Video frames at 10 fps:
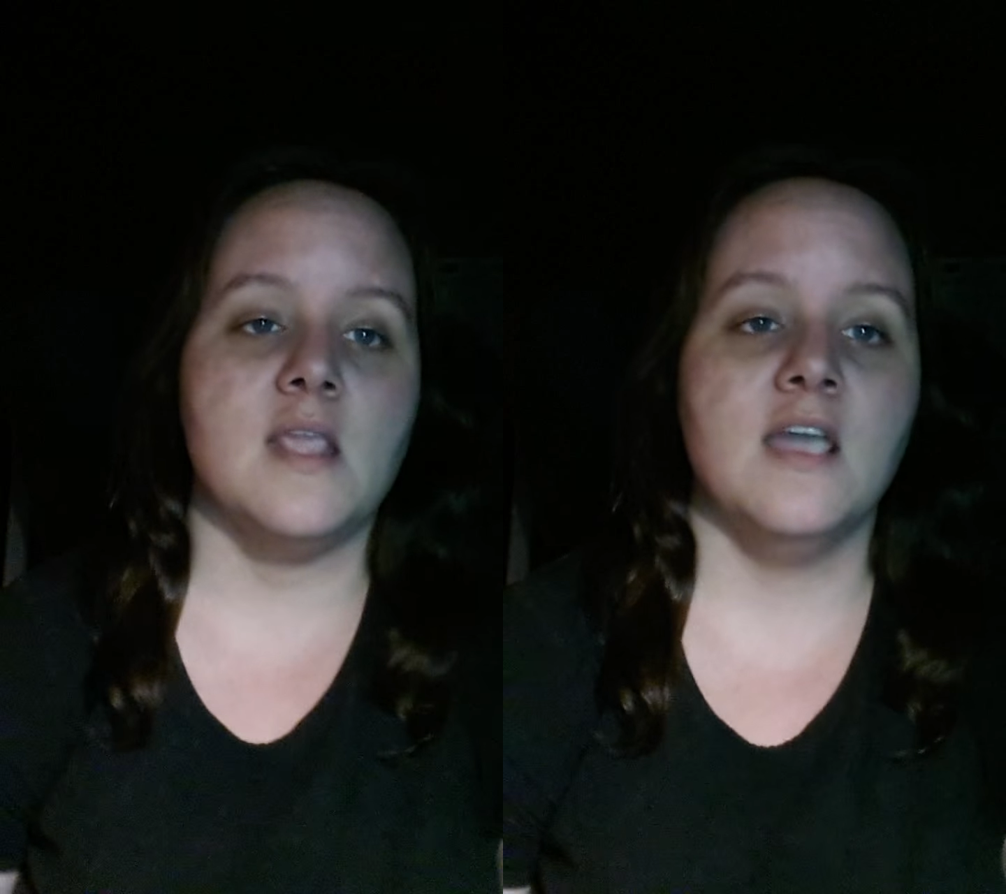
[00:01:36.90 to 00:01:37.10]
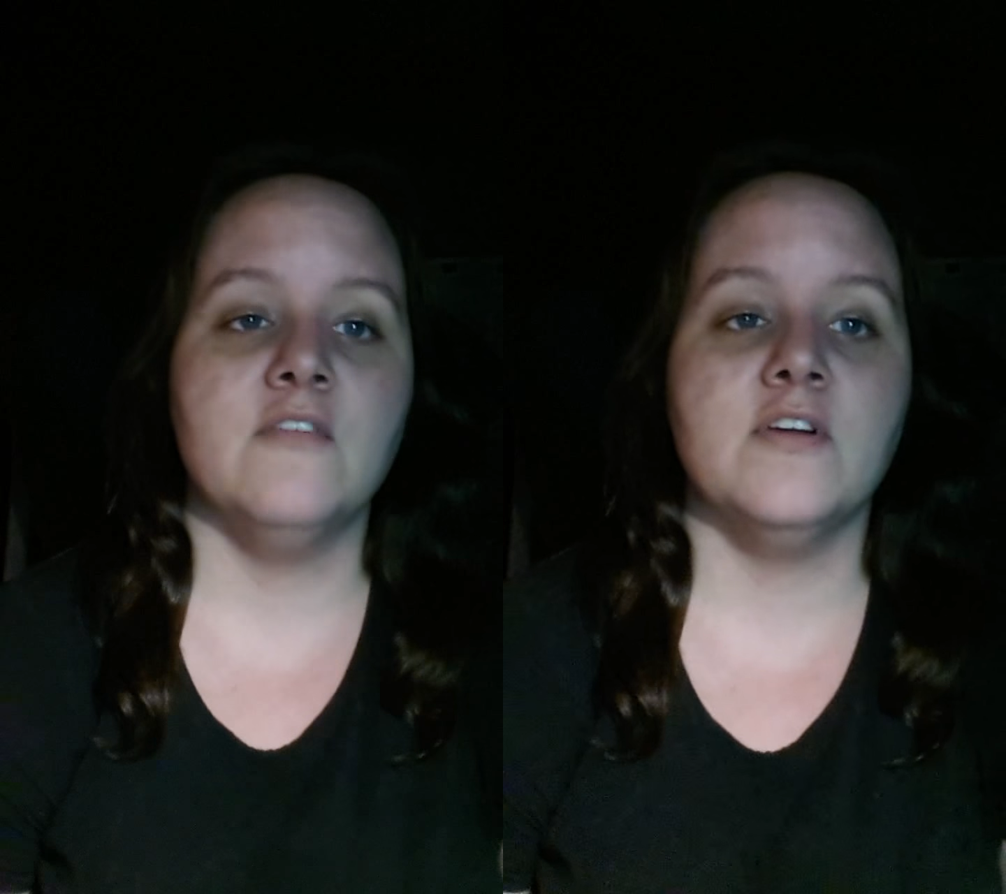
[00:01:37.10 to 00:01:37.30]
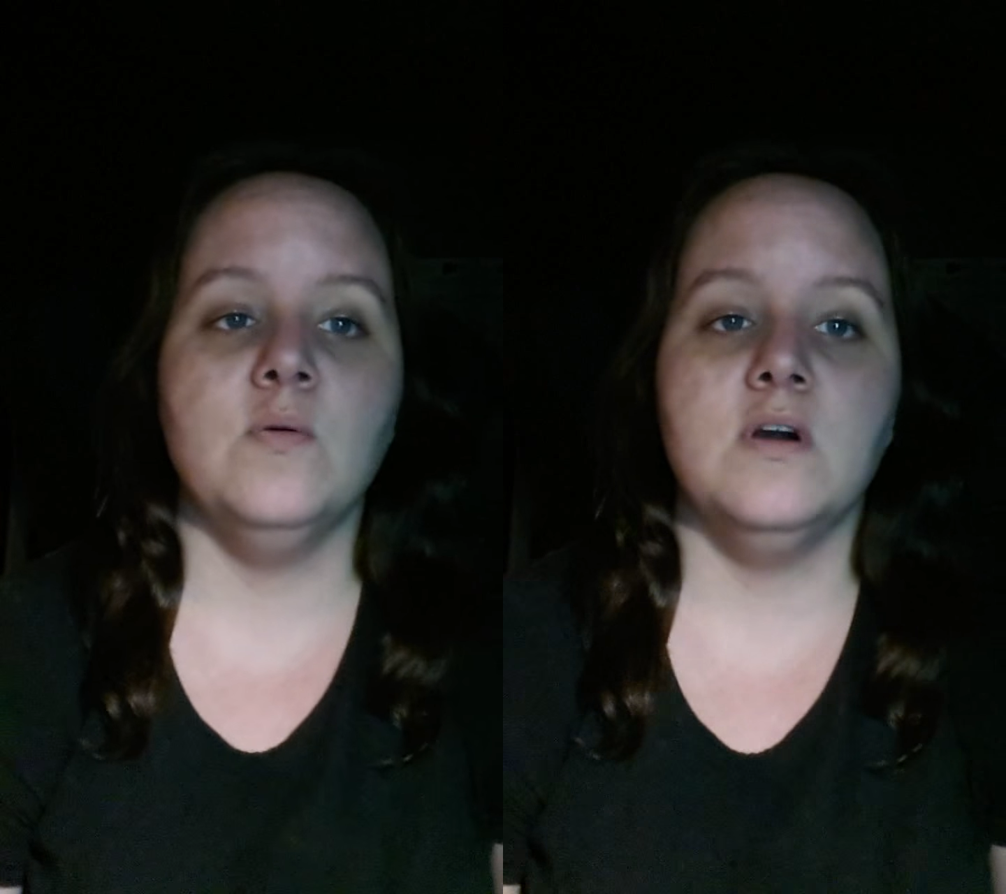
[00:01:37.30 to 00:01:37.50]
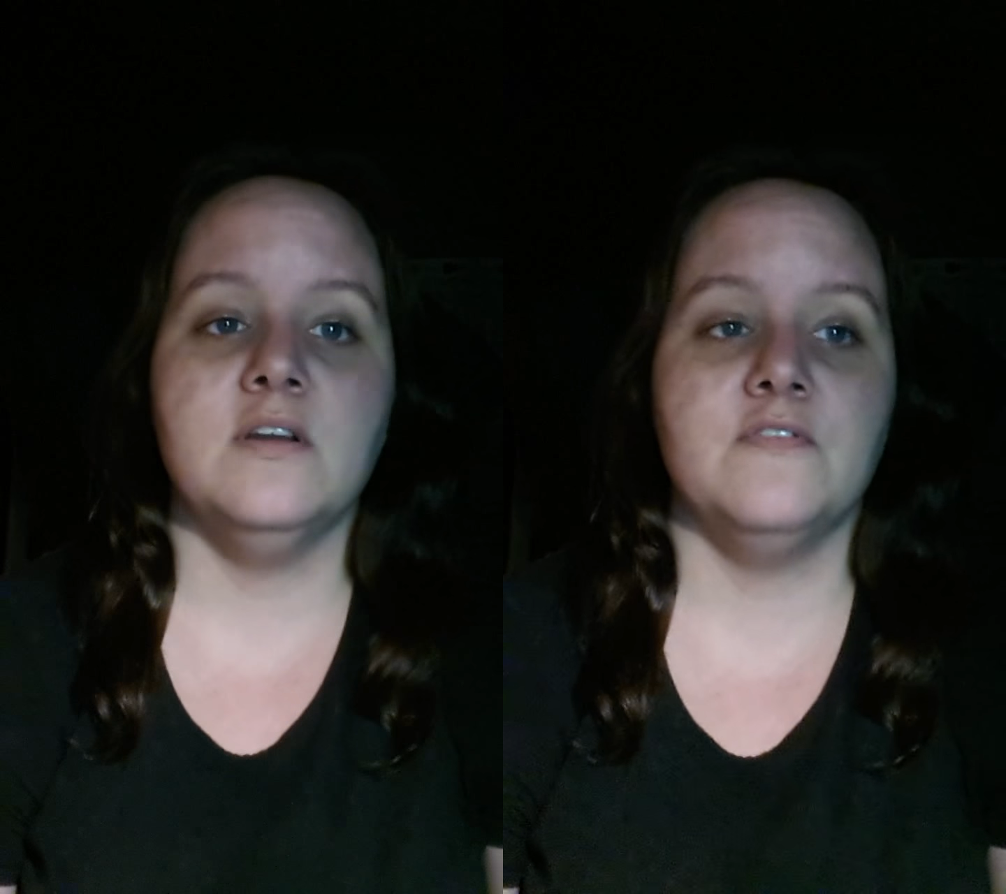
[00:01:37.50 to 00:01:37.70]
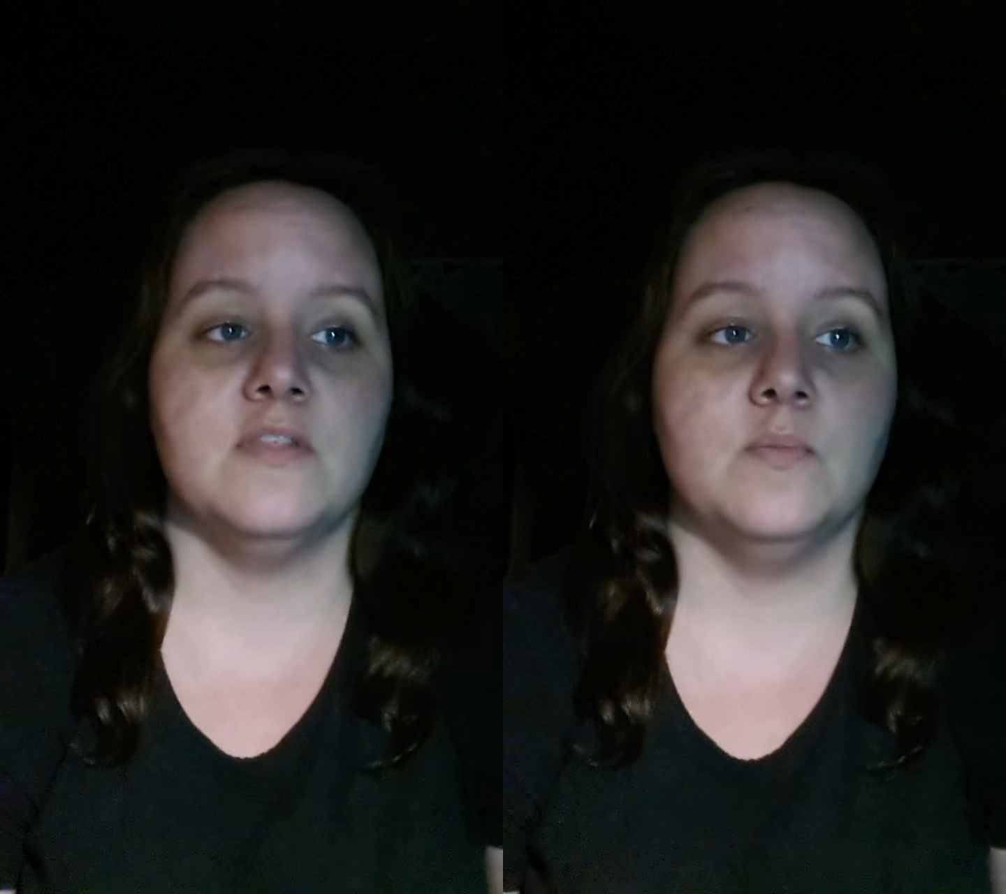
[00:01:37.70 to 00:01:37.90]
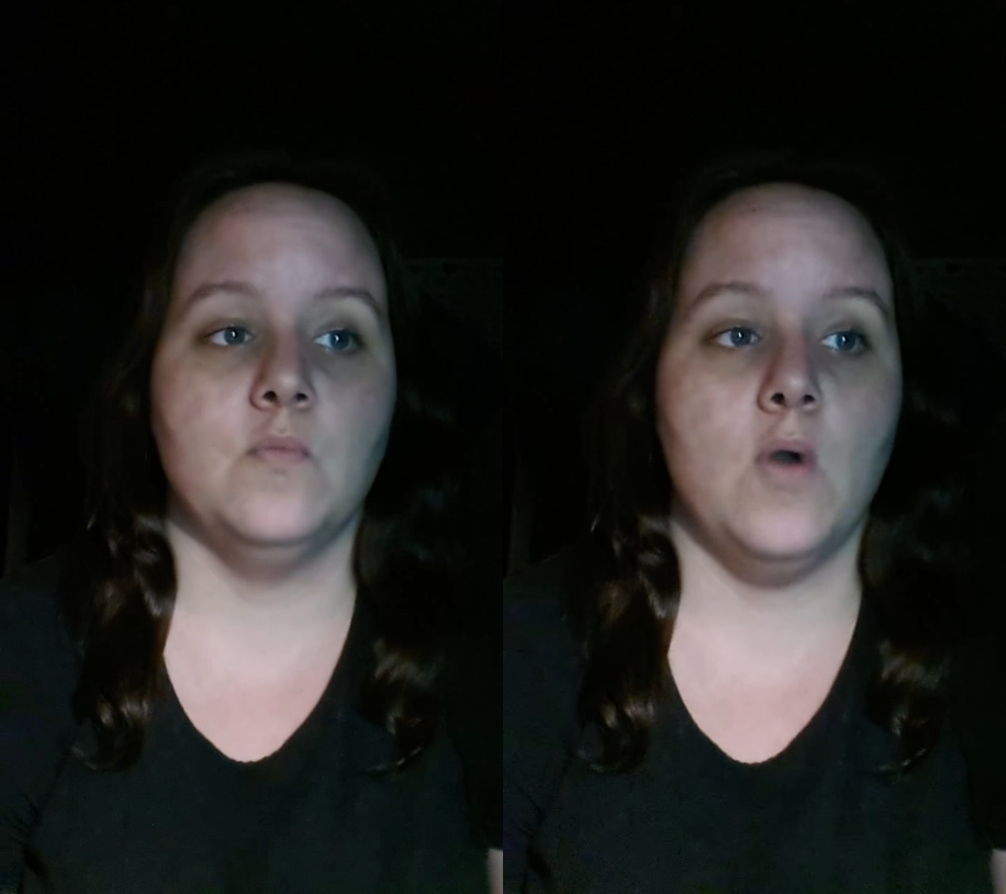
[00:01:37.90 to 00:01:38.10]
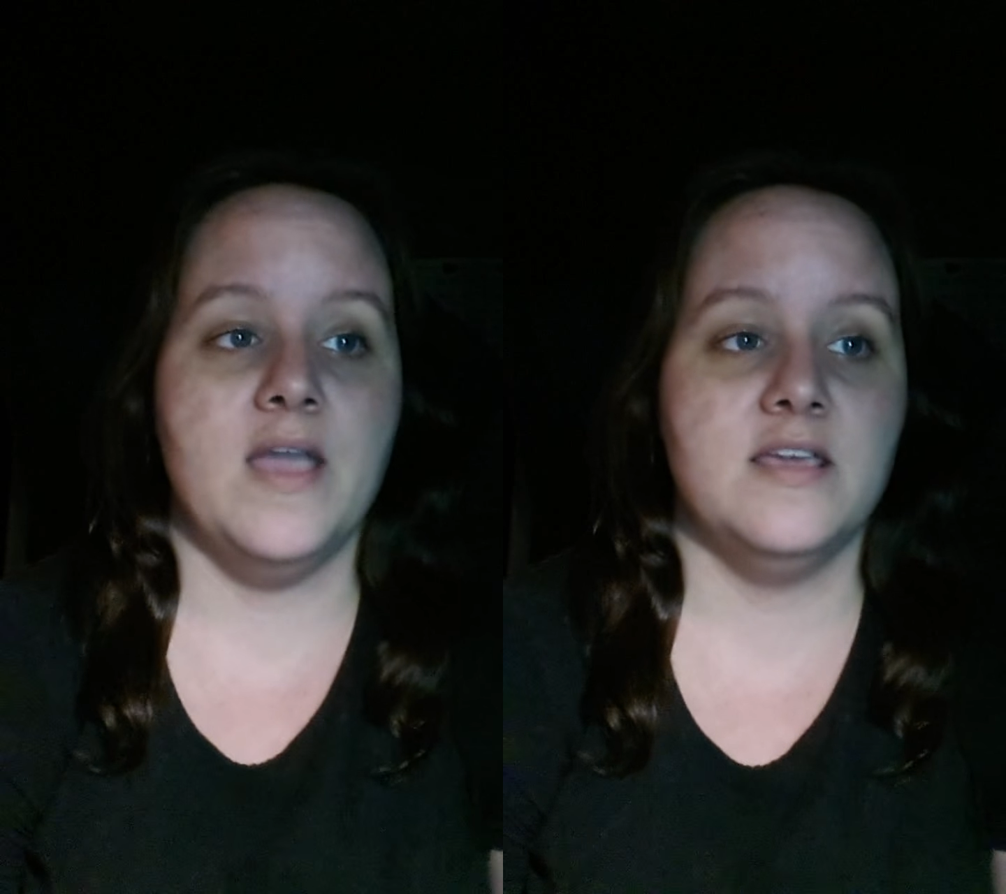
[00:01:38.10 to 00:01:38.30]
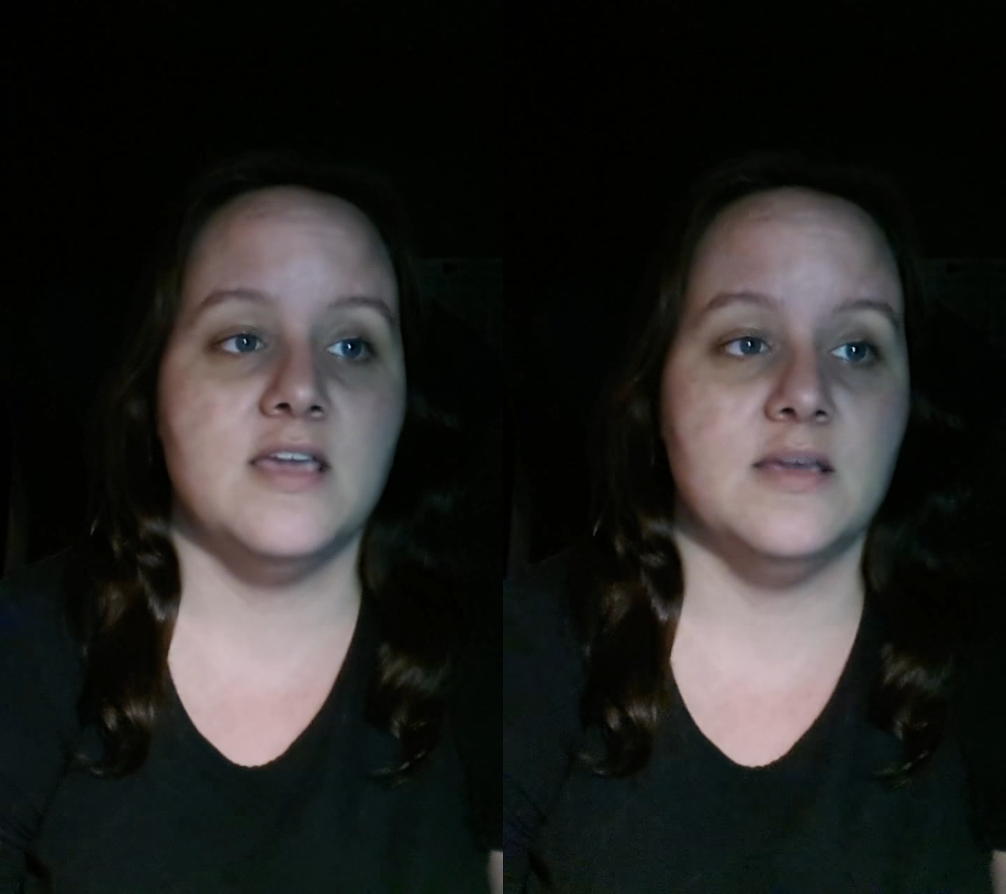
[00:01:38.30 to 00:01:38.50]
Every one of them
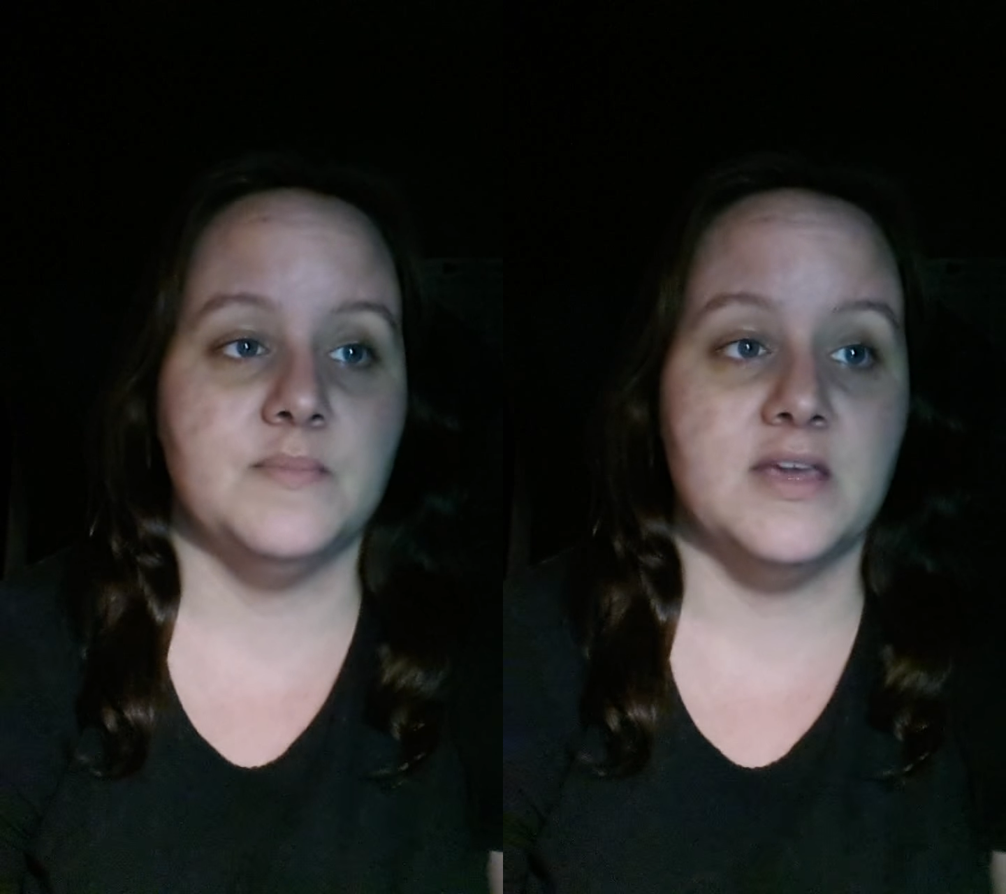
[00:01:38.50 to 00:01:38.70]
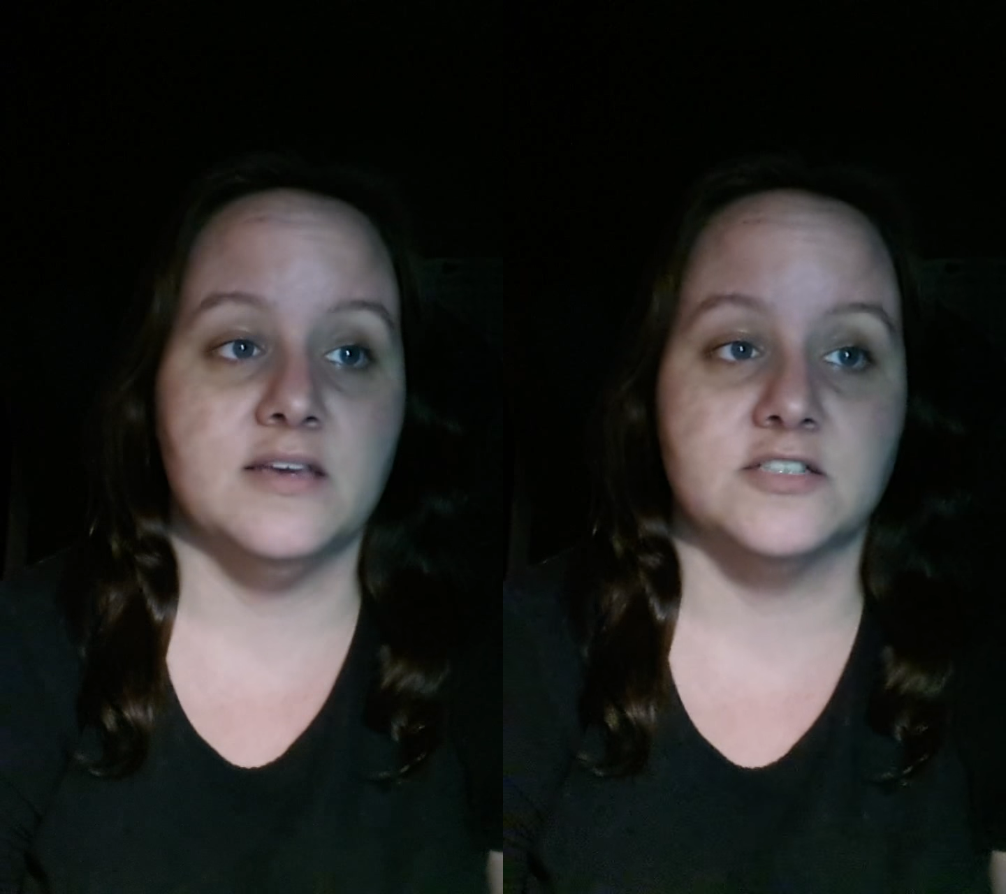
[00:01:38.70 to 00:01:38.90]
waking me